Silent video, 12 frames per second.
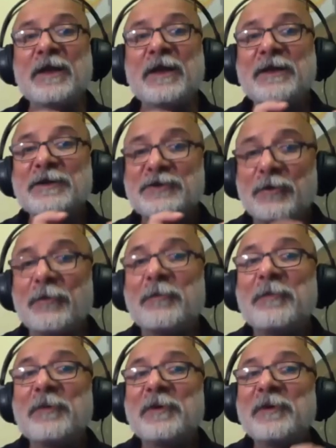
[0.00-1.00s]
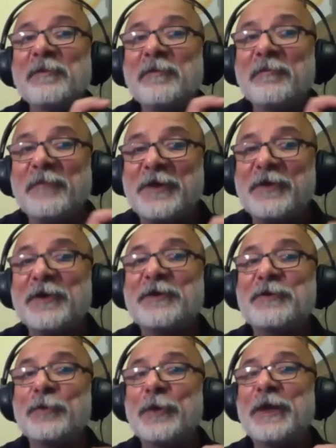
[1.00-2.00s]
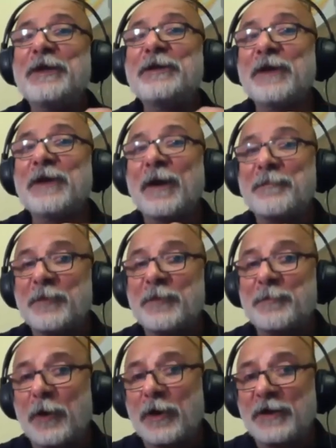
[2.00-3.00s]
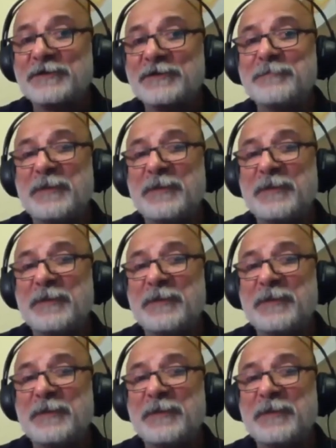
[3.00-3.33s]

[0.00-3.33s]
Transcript: So when you are doing up your products,